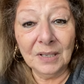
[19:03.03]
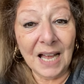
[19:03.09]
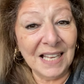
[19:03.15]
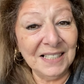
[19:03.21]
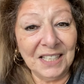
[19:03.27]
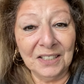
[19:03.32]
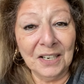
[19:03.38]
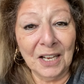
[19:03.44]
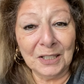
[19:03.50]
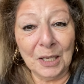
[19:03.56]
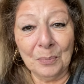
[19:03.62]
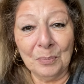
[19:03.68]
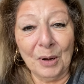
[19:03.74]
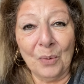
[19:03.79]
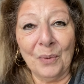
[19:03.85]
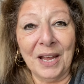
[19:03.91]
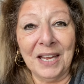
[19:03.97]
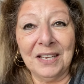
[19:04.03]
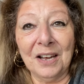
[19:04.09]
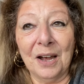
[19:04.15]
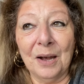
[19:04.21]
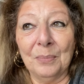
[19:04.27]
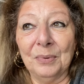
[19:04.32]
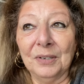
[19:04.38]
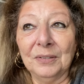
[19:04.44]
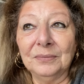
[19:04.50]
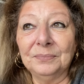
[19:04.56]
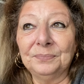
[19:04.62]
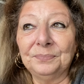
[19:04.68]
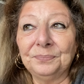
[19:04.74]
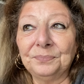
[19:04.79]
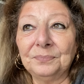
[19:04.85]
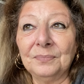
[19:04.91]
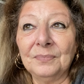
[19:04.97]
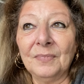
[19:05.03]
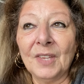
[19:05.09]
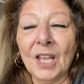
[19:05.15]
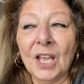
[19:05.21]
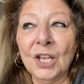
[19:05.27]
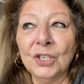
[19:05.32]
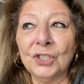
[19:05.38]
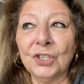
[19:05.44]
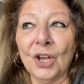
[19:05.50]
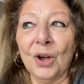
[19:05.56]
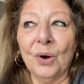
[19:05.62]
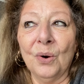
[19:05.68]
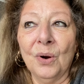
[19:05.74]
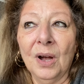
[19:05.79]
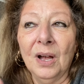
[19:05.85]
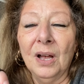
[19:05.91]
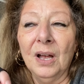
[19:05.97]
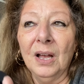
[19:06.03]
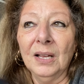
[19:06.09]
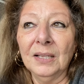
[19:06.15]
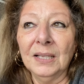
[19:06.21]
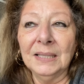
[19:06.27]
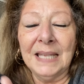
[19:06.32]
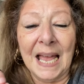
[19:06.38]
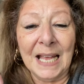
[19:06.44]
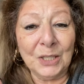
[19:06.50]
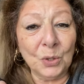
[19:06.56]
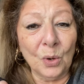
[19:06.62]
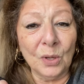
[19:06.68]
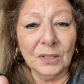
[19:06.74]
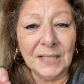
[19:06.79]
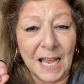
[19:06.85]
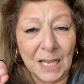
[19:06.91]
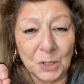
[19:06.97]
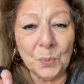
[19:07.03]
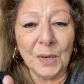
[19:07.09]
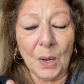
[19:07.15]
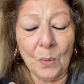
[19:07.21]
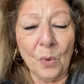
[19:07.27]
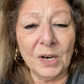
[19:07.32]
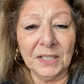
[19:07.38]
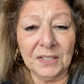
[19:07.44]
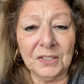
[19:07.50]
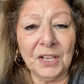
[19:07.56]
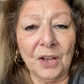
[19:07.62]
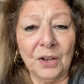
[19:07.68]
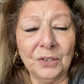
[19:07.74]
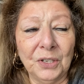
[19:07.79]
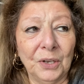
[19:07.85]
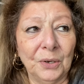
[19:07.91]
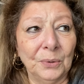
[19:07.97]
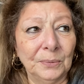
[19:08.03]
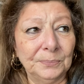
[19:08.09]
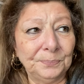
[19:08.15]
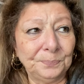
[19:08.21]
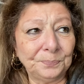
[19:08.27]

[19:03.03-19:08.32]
I did nothing but wake up. So that's all. That's what I want to tell you.